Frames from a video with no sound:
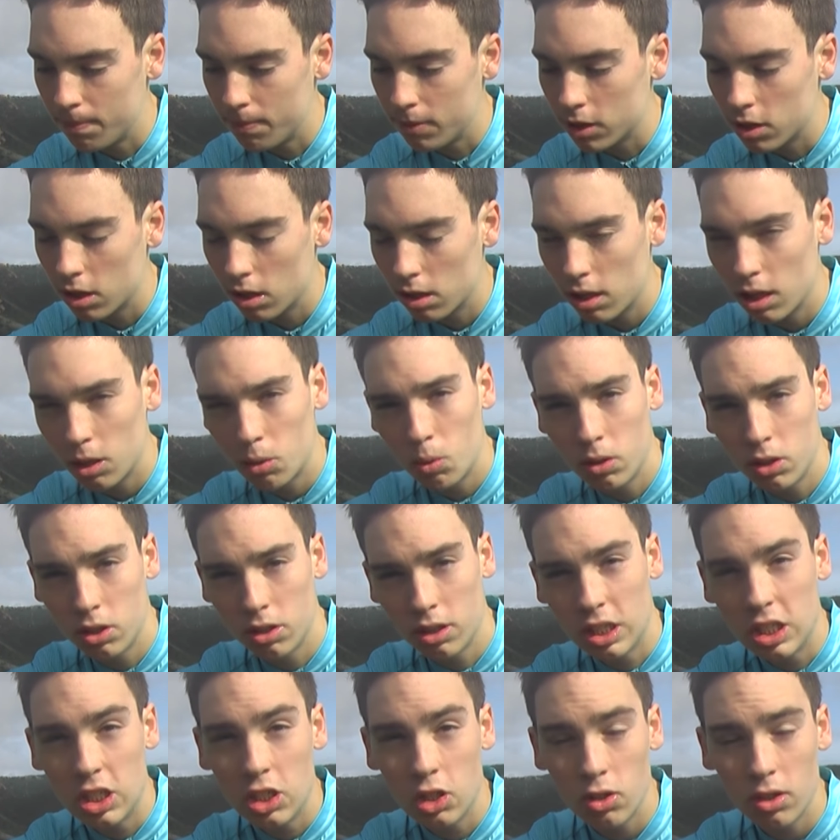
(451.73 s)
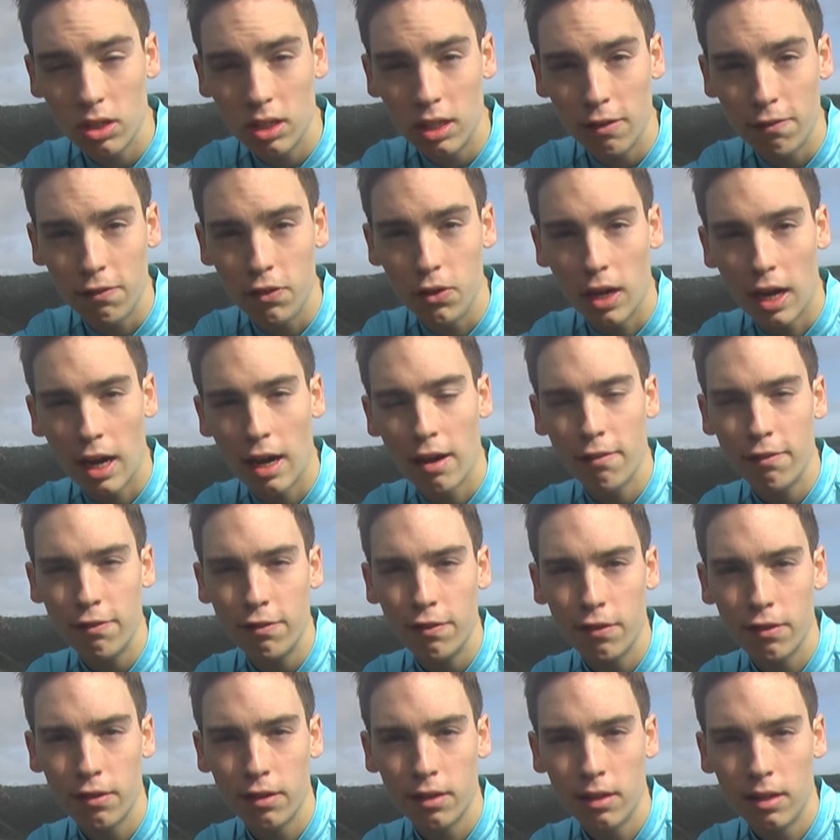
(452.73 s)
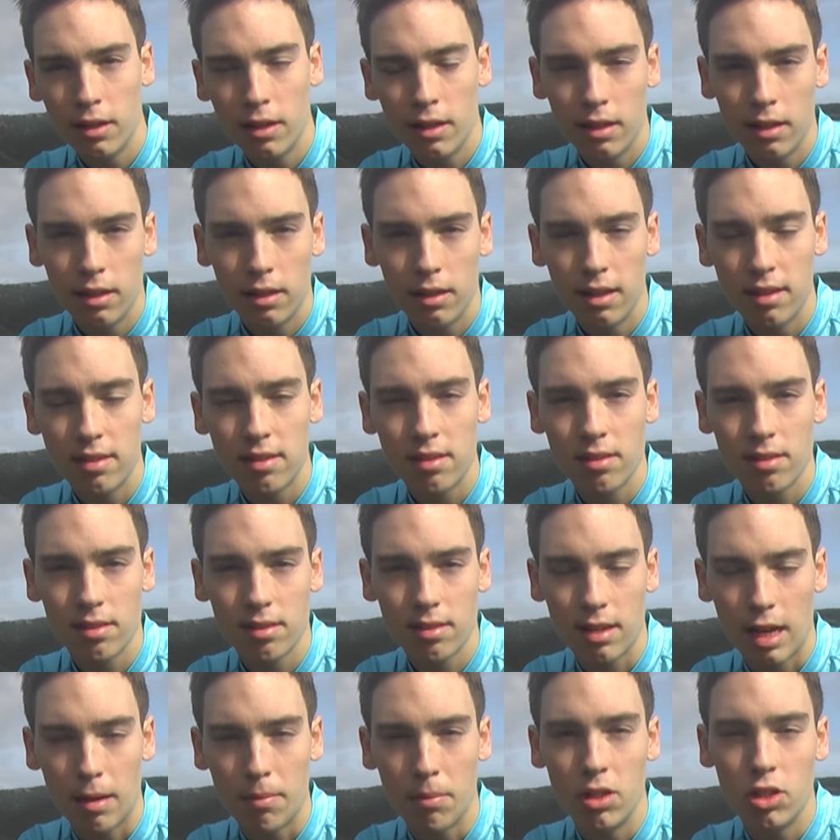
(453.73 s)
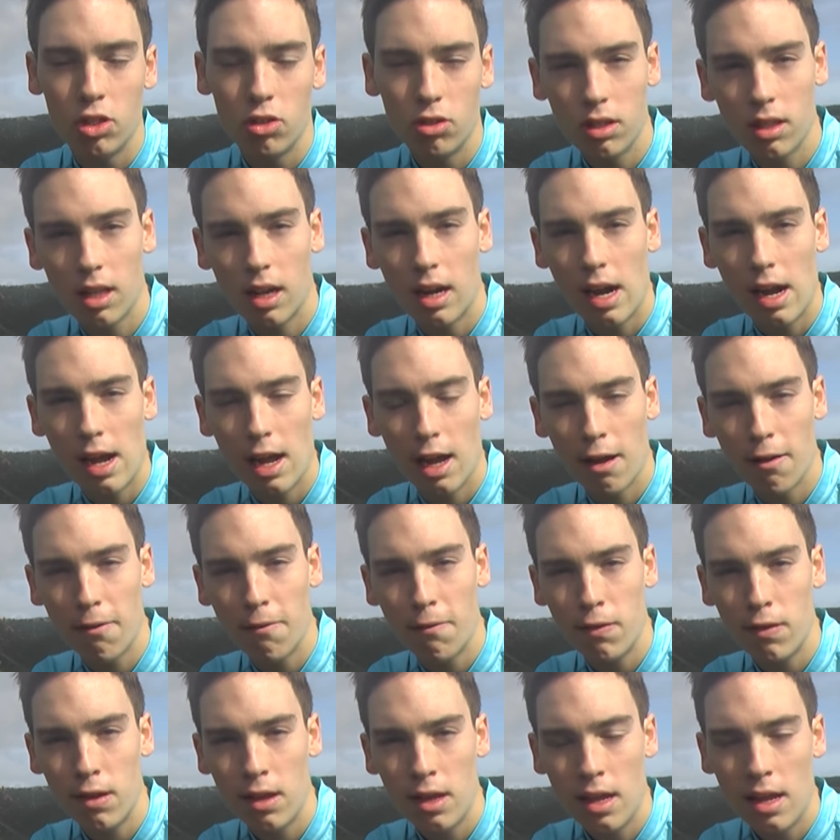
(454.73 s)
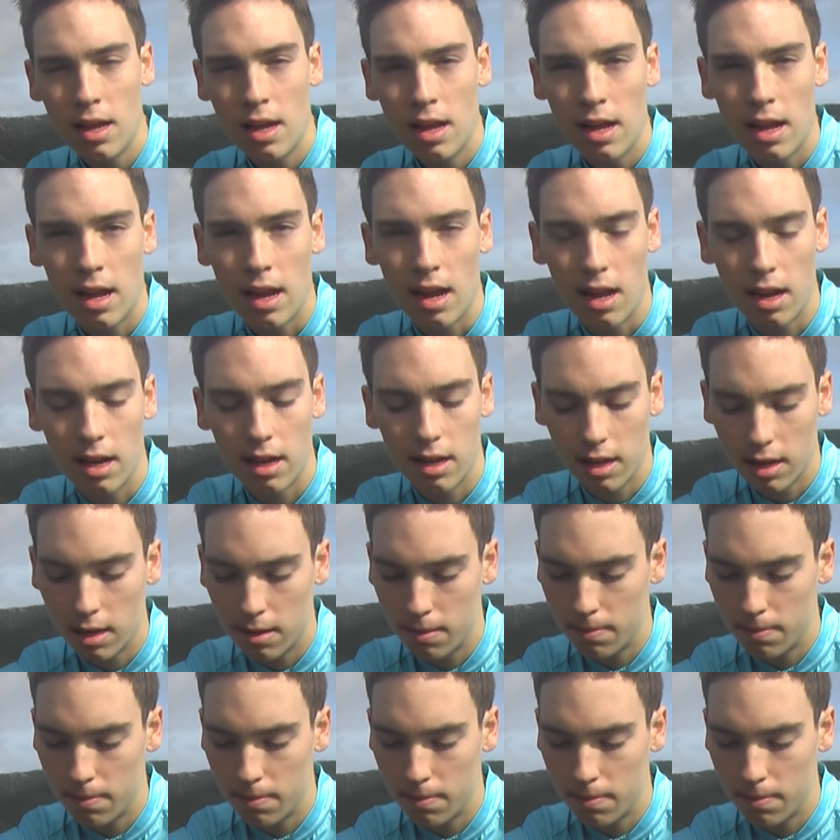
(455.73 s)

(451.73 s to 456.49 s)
Good luck with your injury if you have this same injury that I have, and